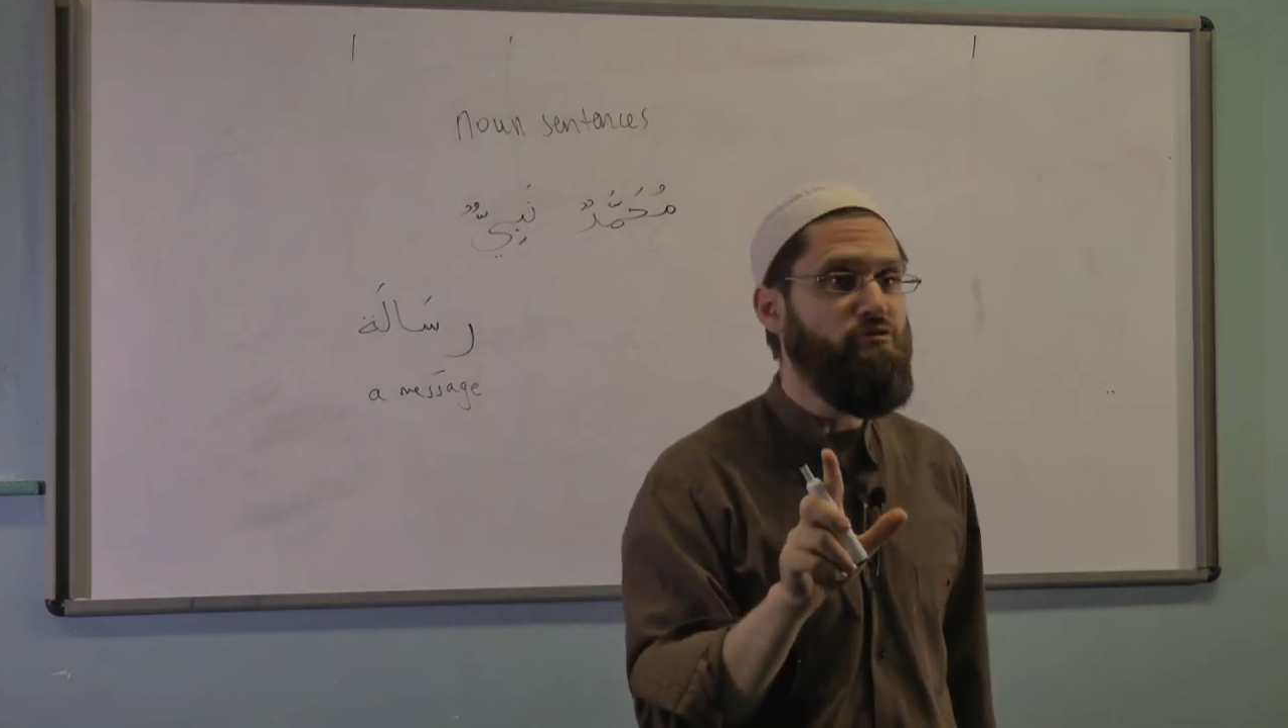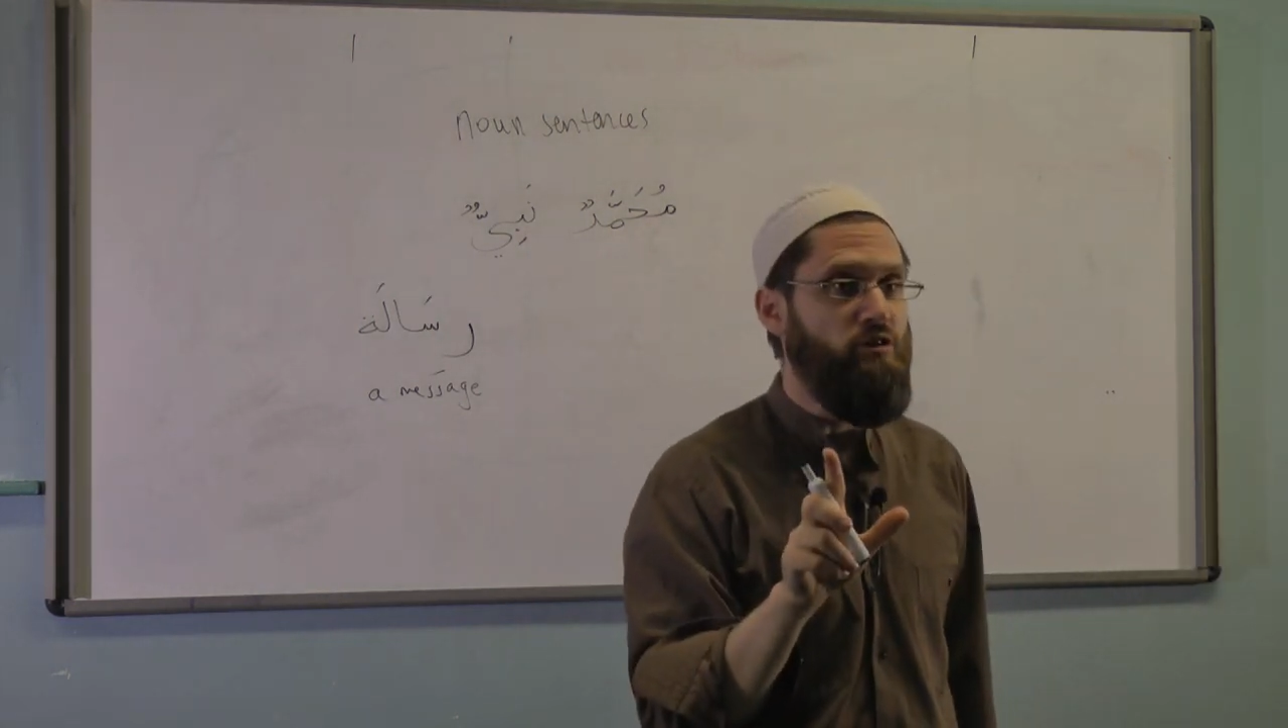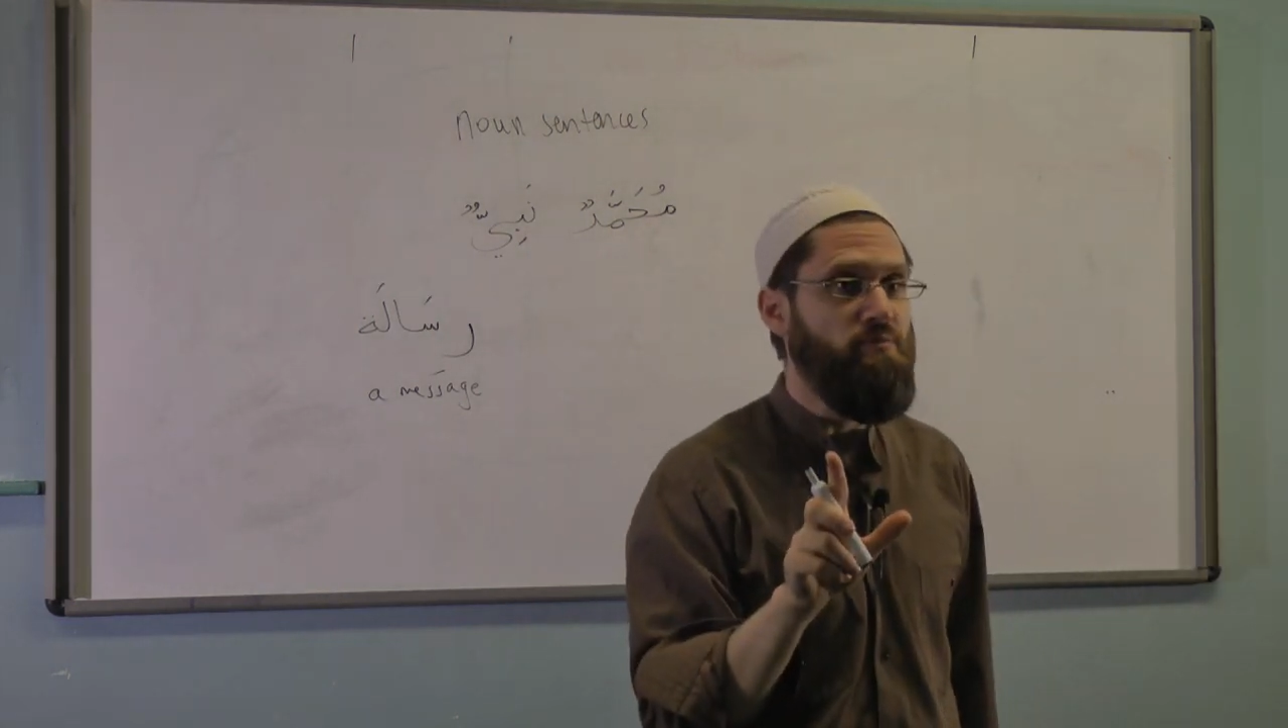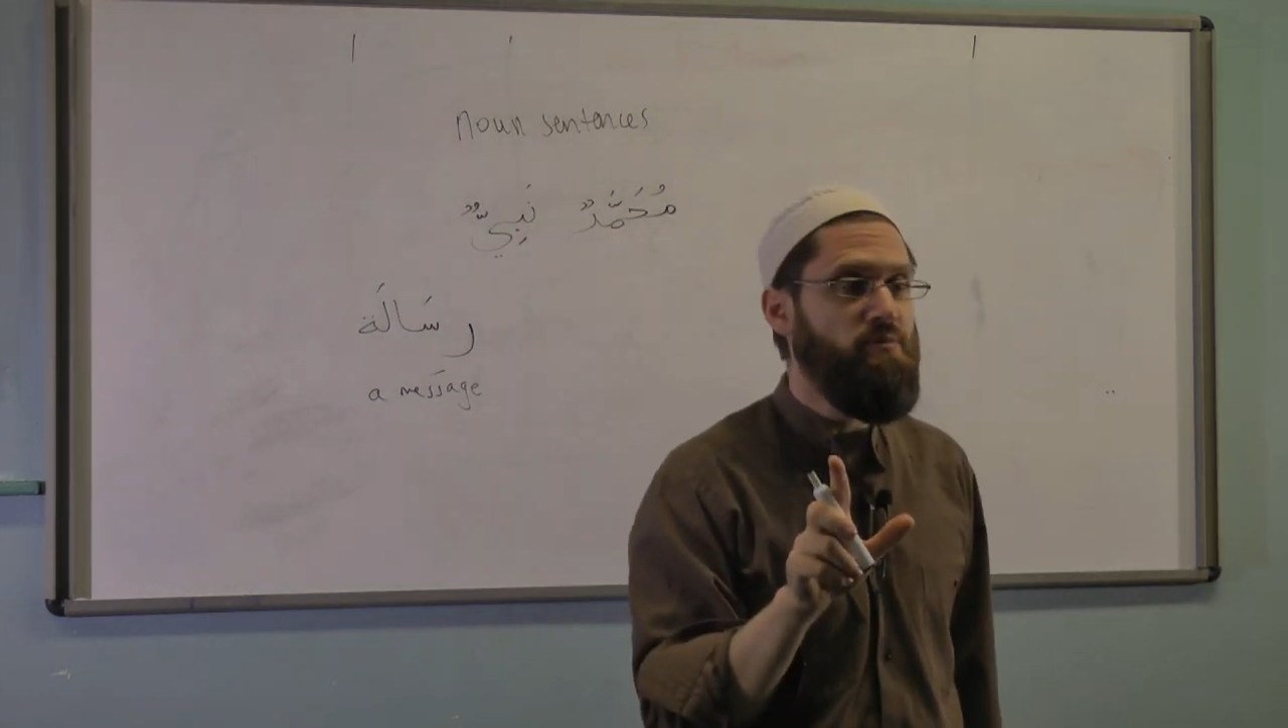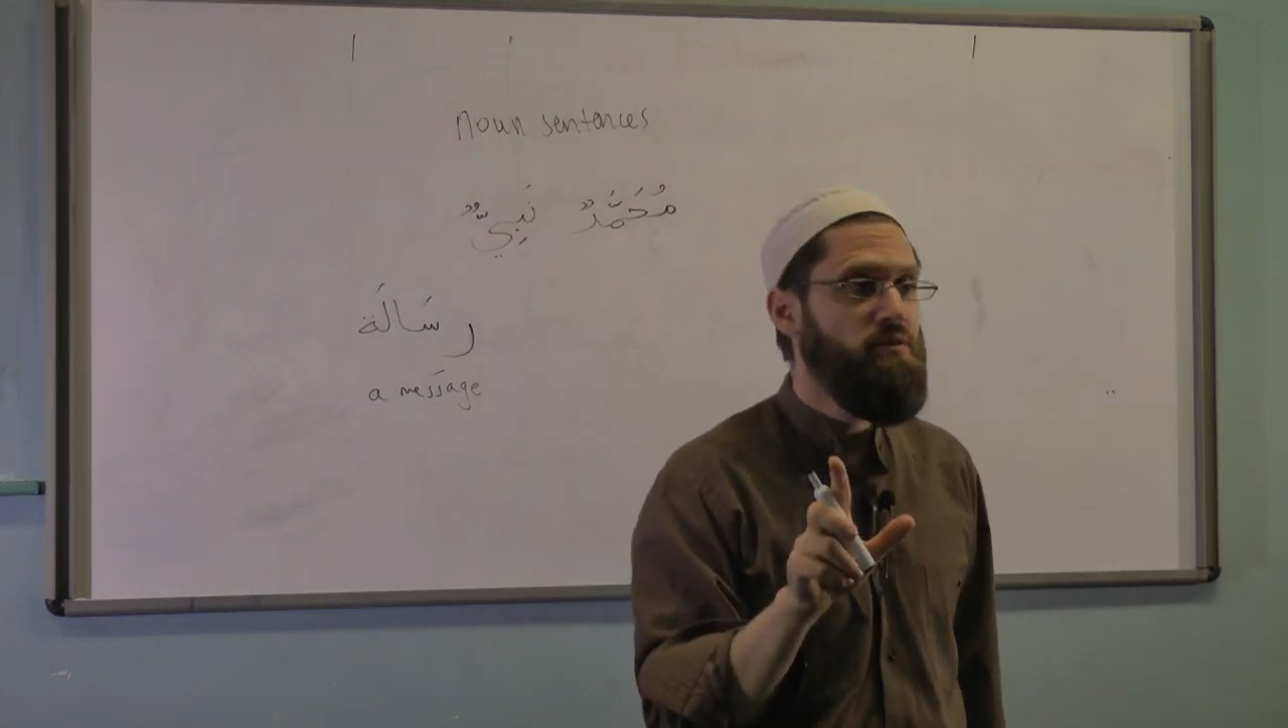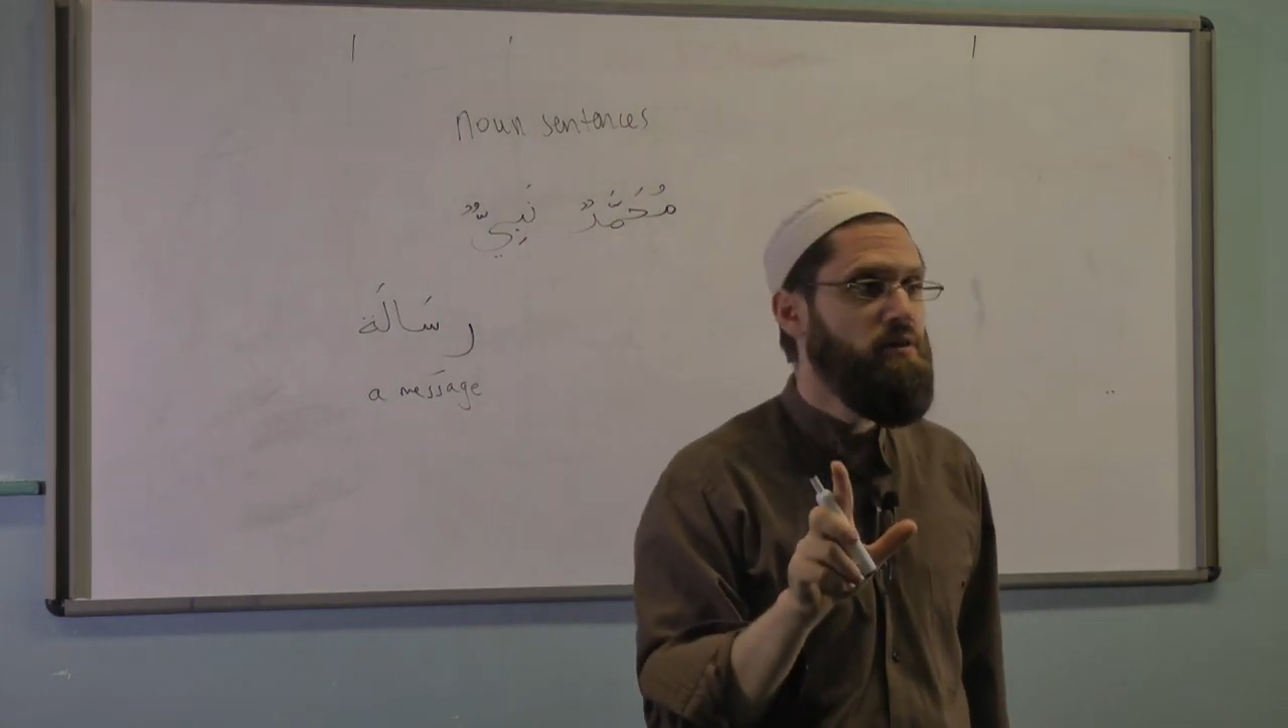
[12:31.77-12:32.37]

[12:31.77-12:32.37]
from.